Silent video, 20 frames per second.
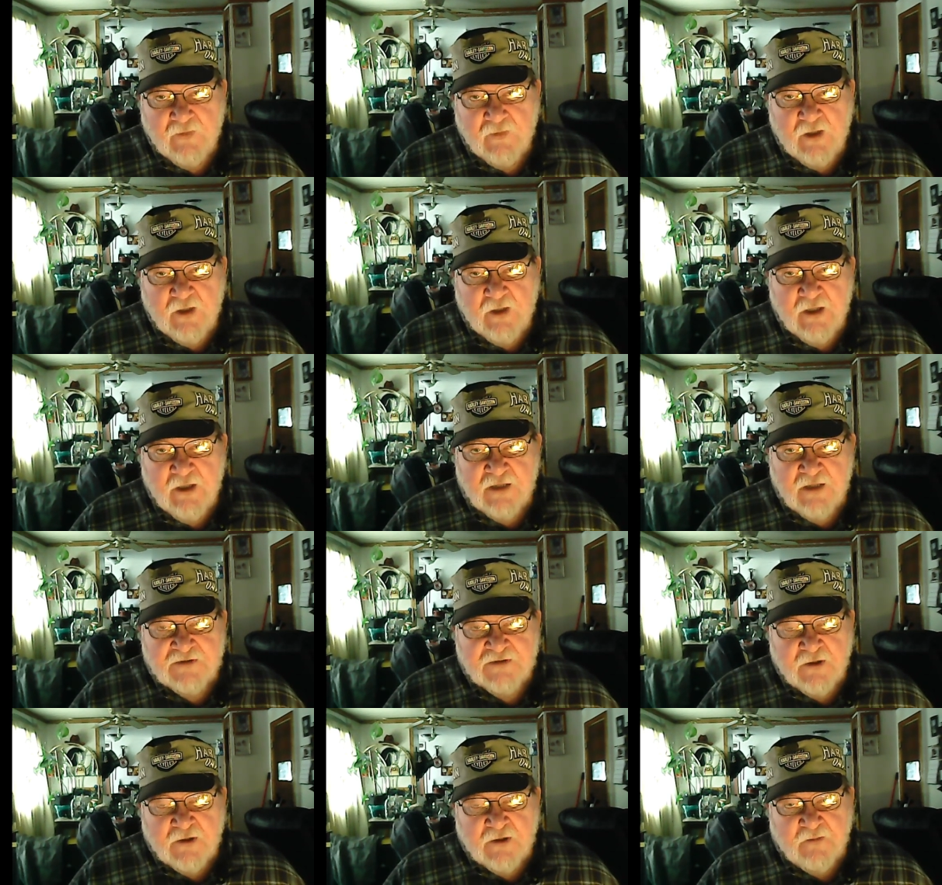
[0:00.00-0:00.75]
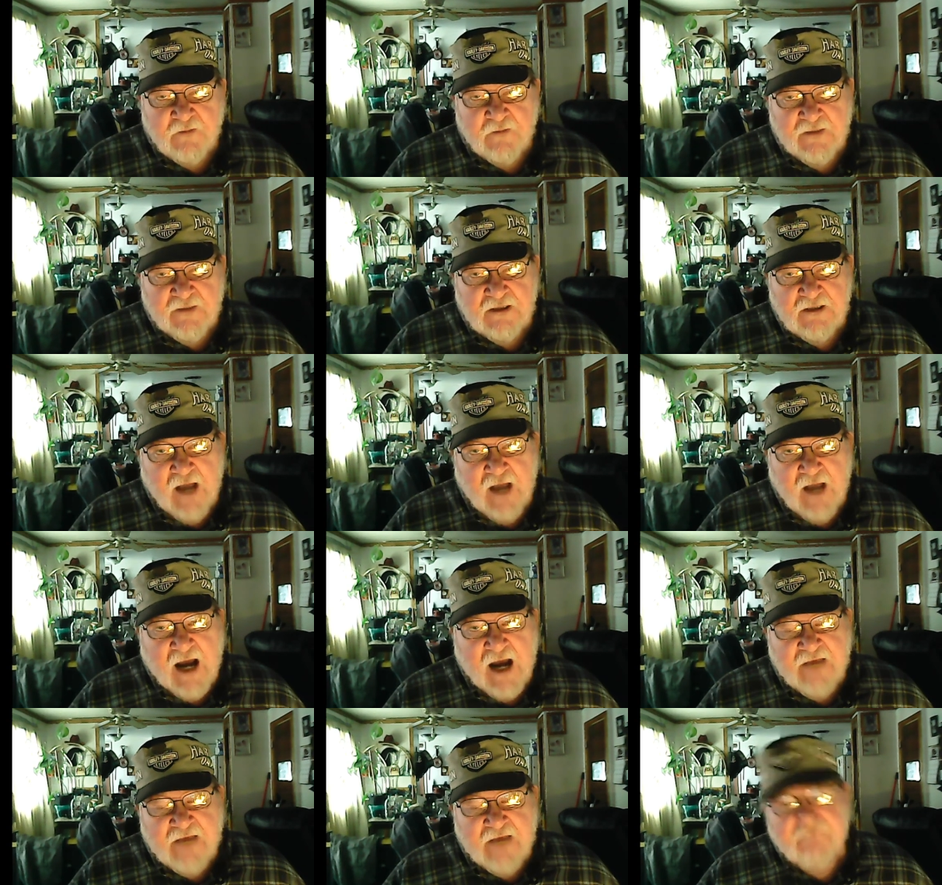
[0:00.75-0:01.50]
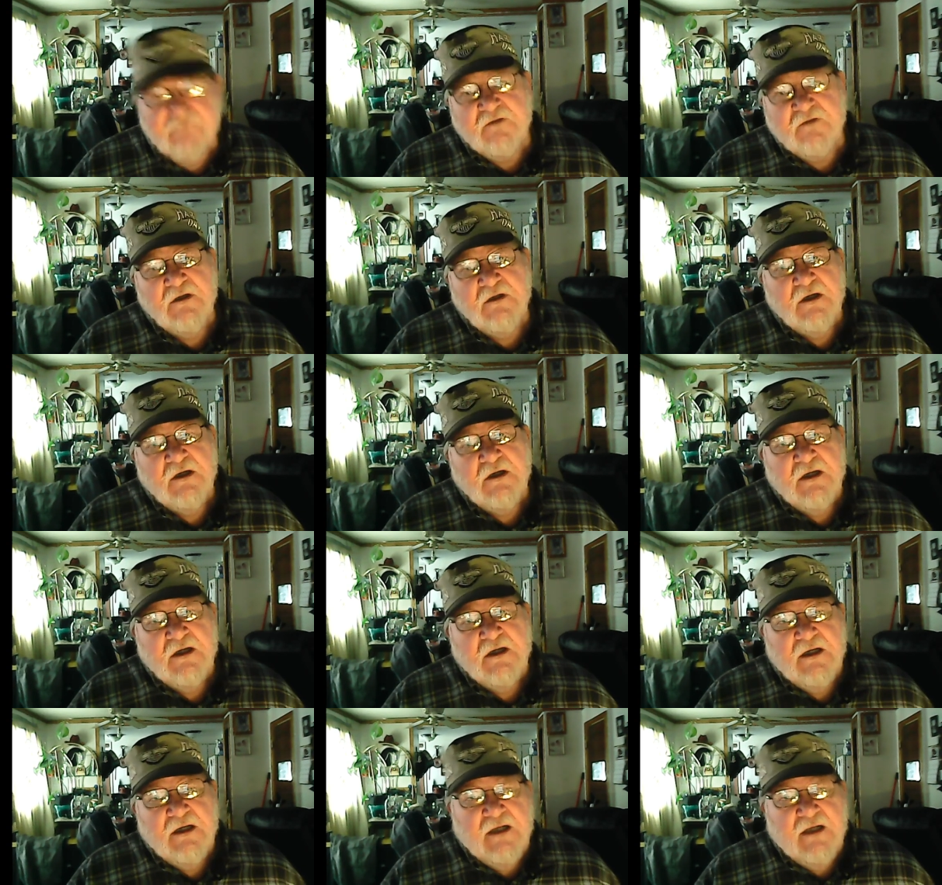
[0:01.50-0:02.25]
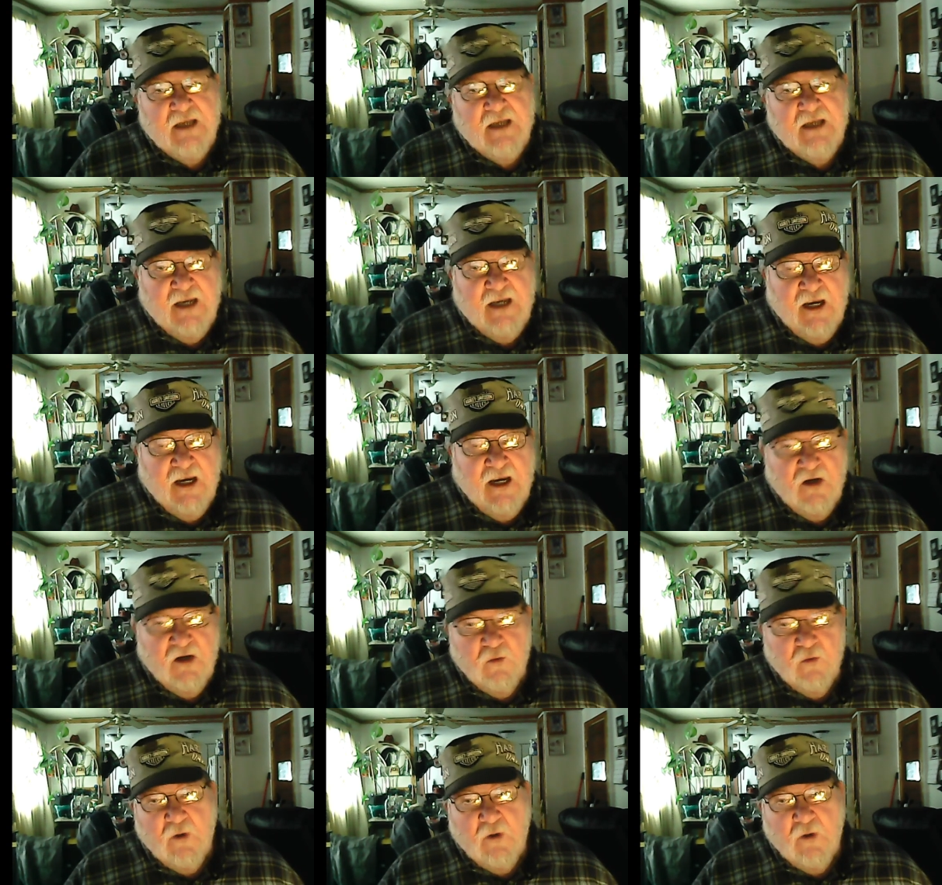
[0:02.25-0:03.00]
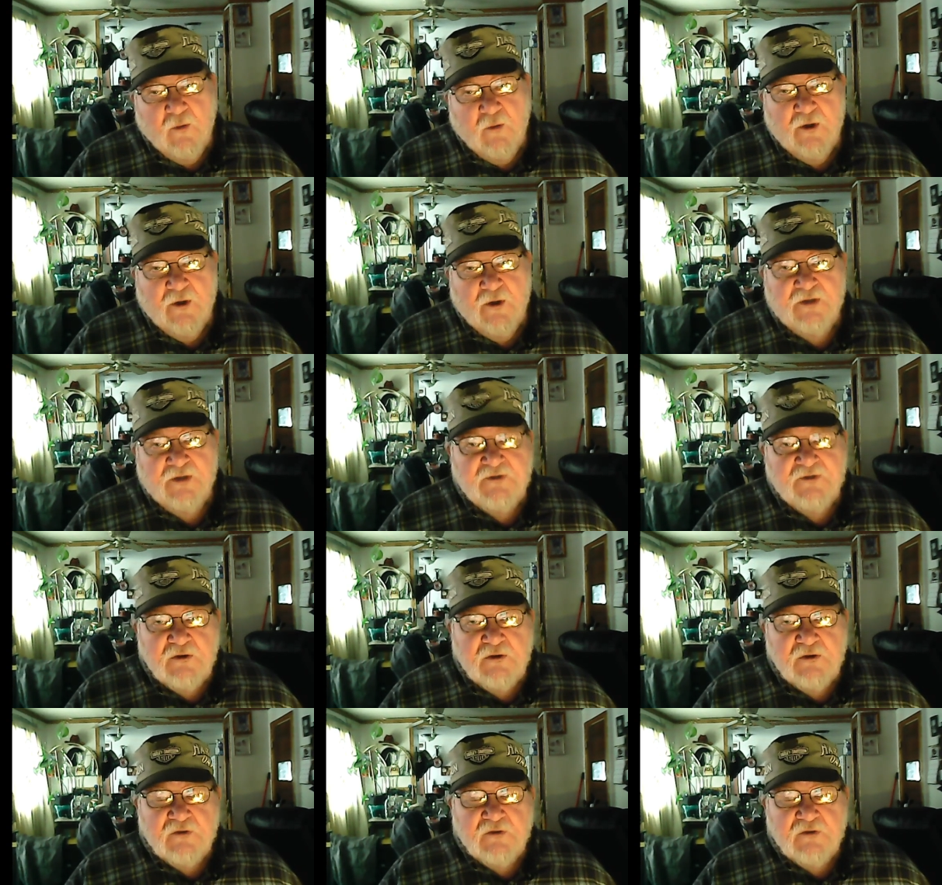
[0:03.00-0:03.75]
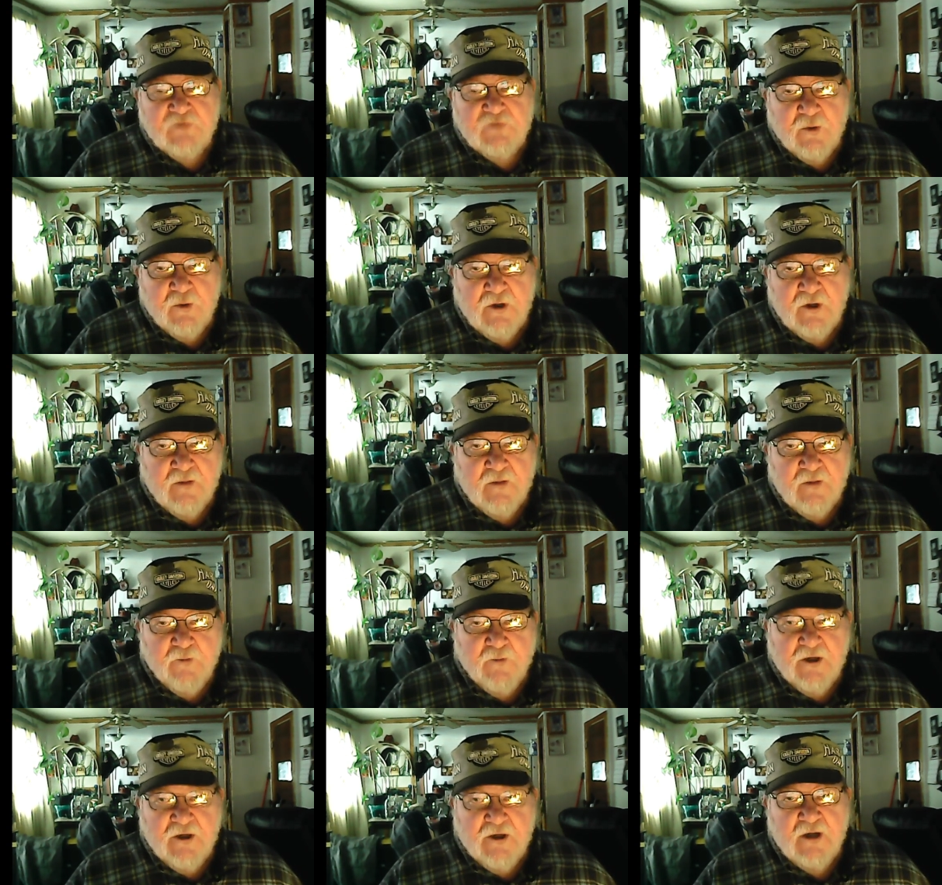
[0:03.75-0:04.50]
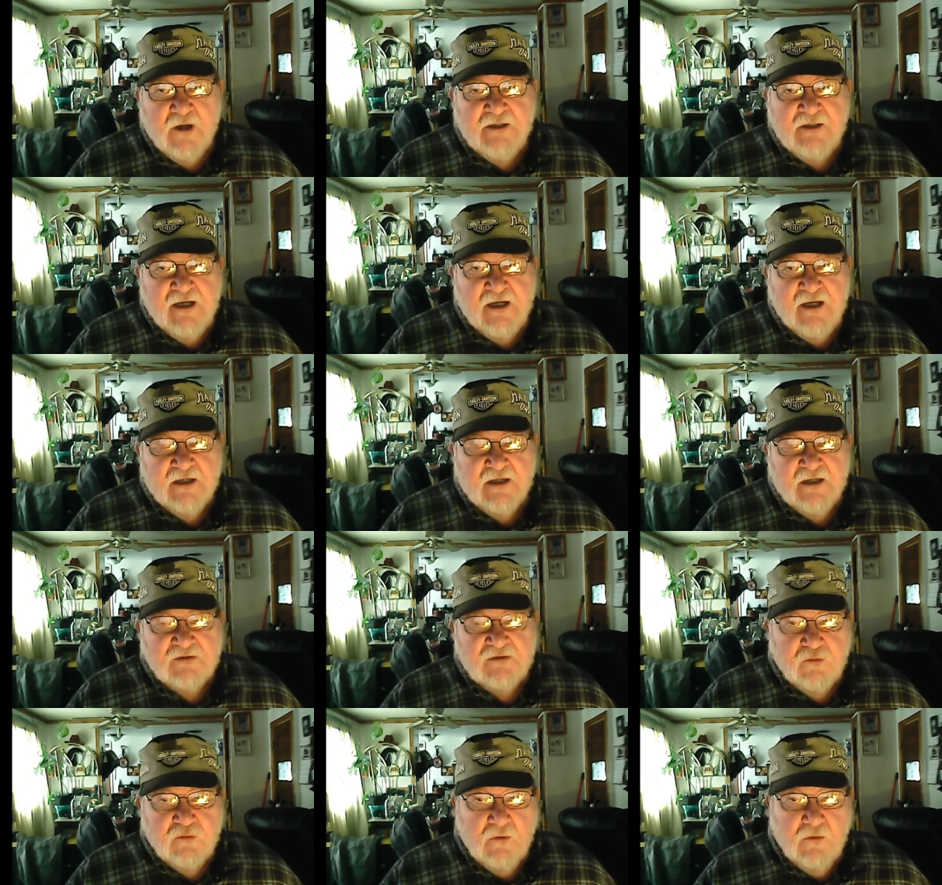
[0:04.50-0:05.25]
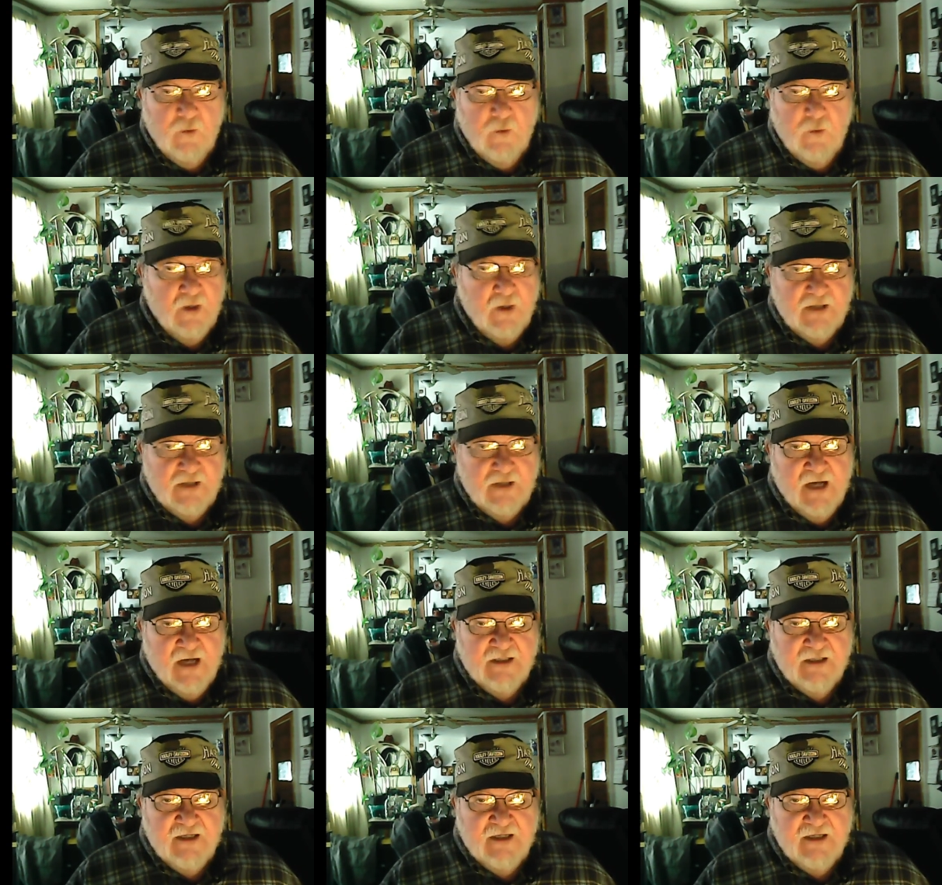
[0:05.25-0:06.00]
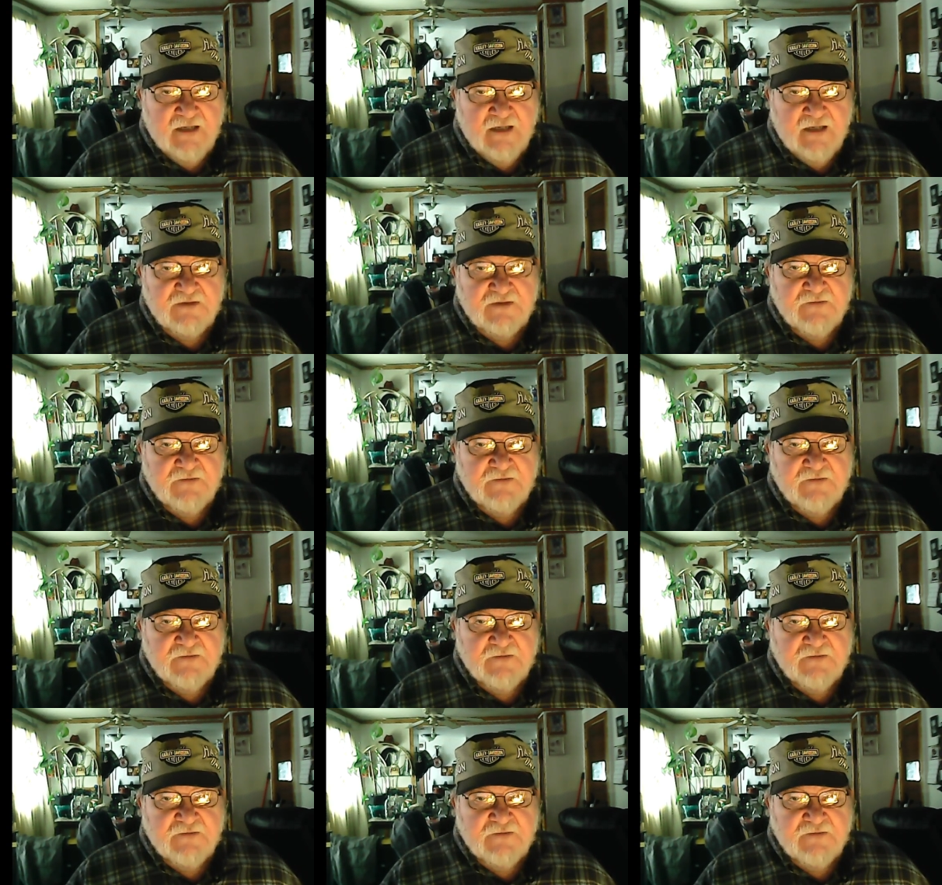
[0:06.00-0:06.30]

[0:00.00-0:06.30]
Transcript: And it's going to be live. And what we're going to do is we're going to bring on guests. Well, what kind of guests?